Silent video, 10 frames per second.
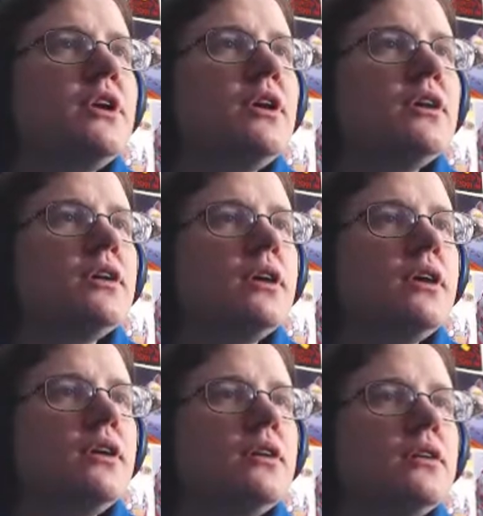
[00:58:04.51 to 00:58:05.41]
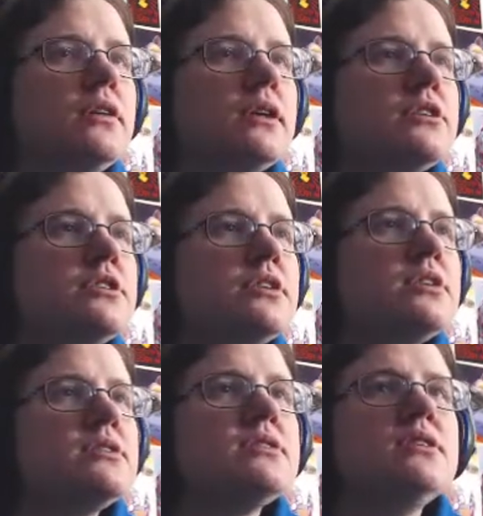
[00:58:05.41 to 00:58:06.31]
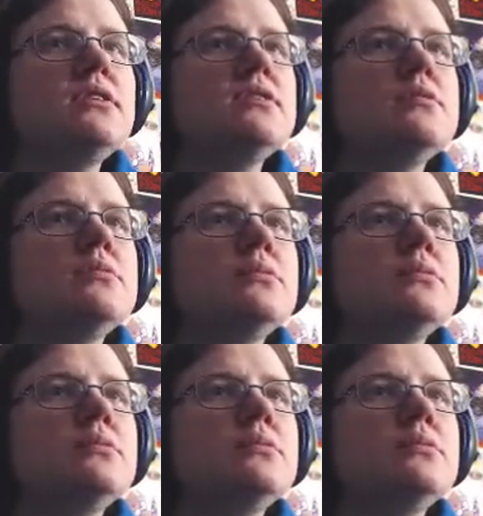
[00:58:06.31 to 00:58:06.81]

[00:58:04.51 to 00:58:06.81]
in here and I just didn't see them.